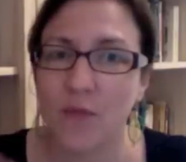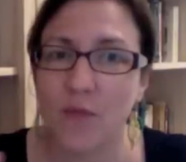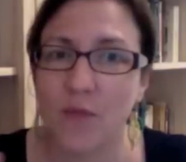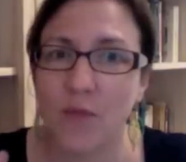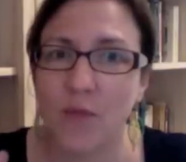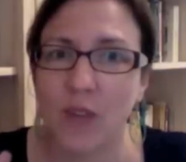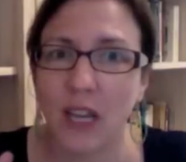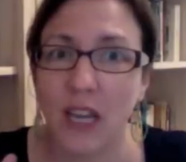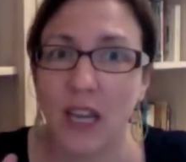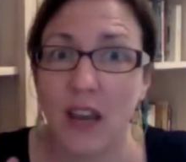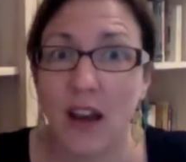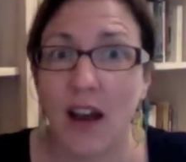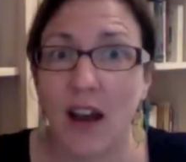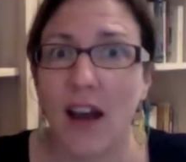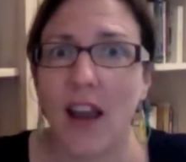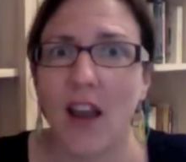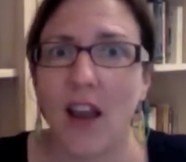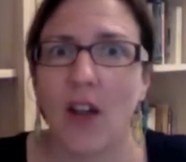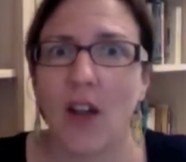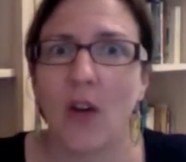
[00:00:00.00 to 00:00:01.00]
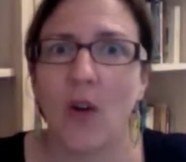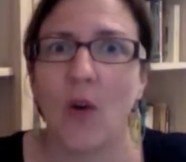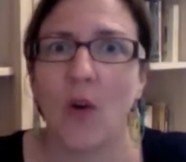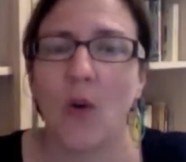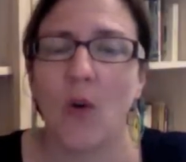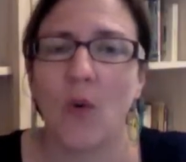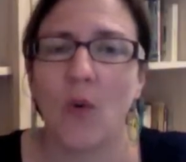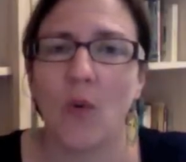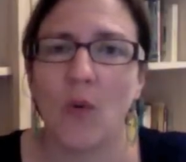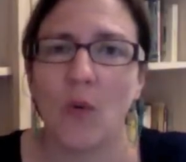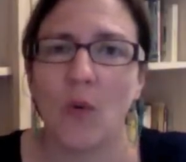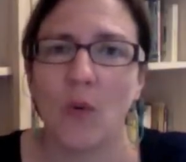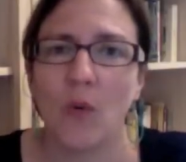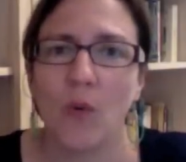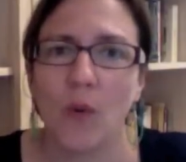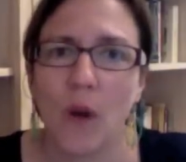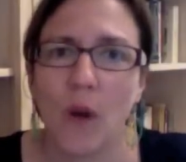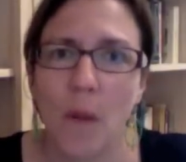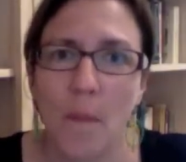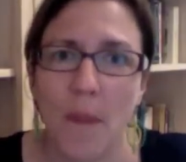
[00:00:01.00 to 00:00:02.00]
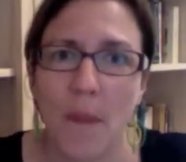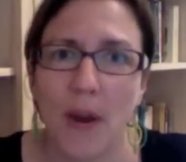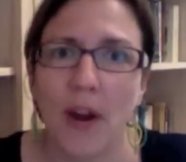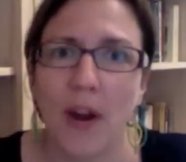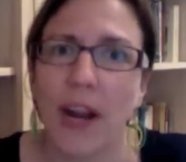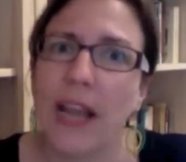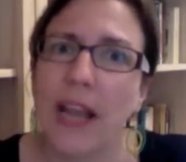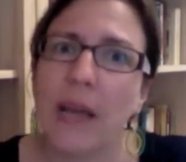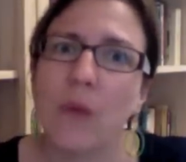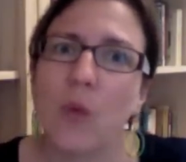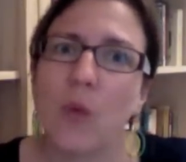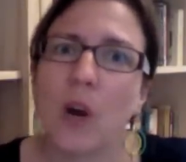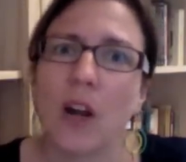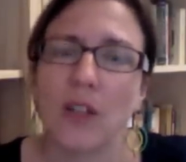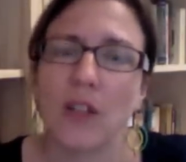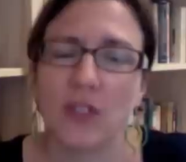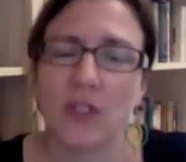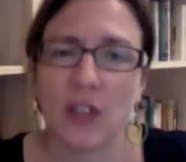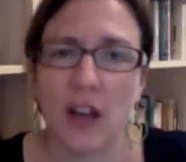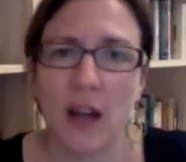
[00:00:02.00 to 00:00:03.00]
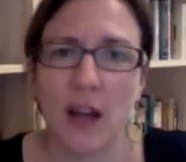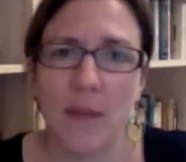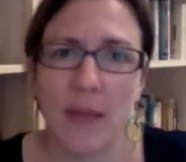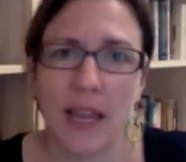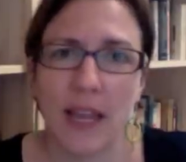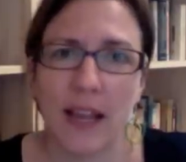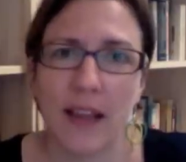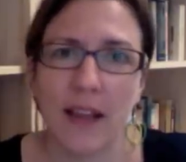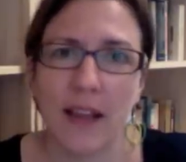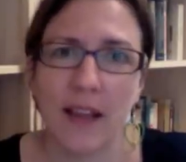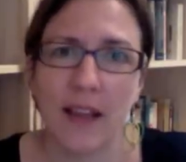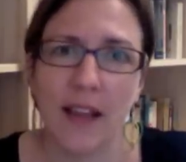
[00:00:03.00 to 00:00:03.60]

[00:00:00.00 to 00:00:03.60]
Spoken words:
canonical American works are coming